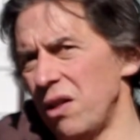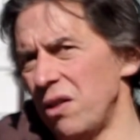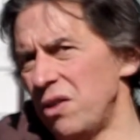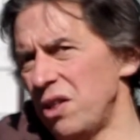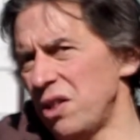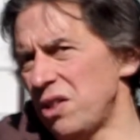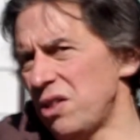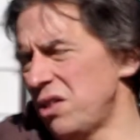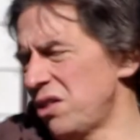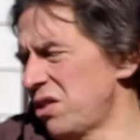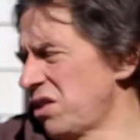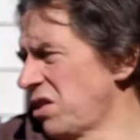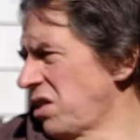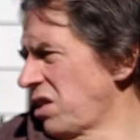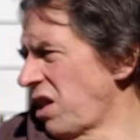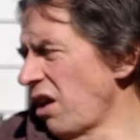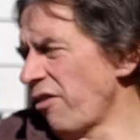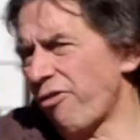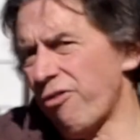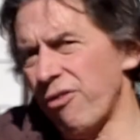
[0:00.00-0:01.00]
This is
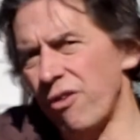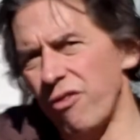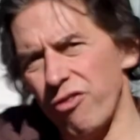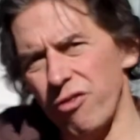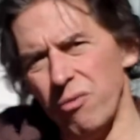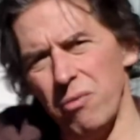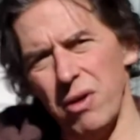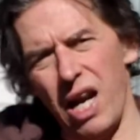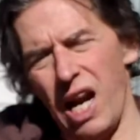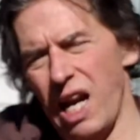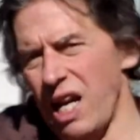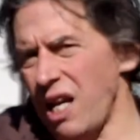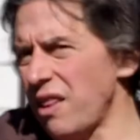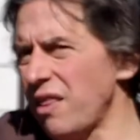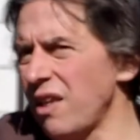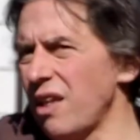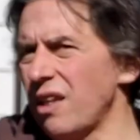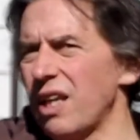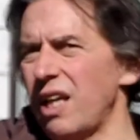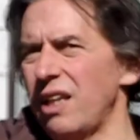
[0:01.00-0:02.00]
different from
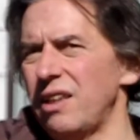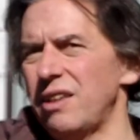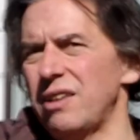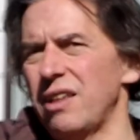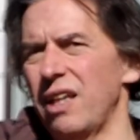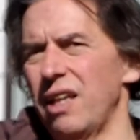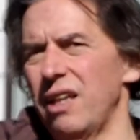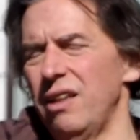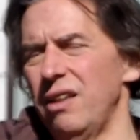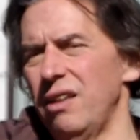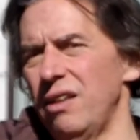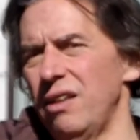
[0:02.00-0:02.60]
anything they said.